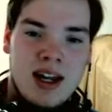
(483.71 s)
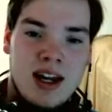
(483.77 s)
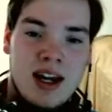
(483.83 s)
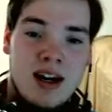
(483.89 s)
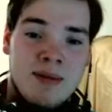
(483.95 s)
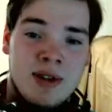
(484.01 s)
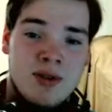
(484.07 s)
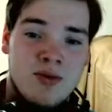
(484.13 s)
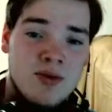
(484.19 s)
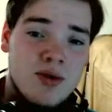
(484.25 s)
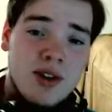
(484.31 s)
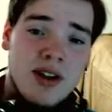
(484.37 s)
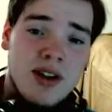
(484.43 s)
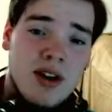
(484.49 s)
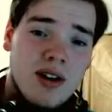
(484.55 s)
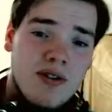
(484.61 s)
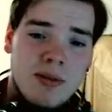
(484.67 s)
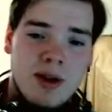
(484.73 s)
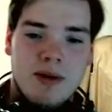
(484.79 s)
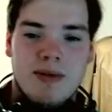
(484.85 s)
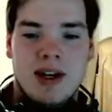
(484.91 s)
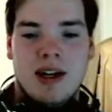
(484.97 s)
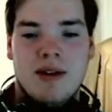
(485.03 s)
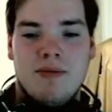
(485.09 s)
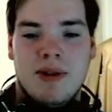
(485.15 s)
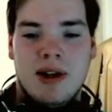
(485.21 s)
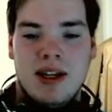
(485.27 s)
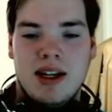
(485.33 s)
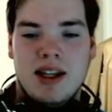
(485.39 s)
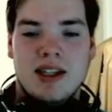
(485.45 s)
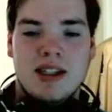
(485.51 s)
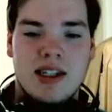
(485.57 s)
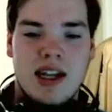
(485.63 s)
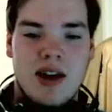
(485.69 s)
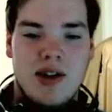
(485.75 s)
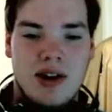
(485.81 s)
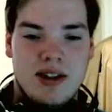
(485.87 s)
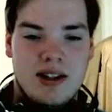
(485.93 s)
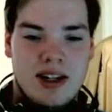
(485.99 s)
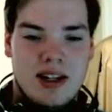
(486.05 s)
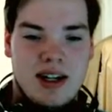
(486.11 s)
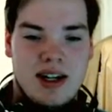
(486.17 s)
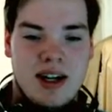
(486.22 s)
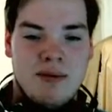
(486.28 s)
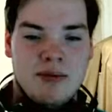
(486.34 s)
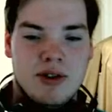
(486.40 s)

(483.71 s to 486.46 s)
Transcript: It was really hard for me to pick, but this is how I set it up.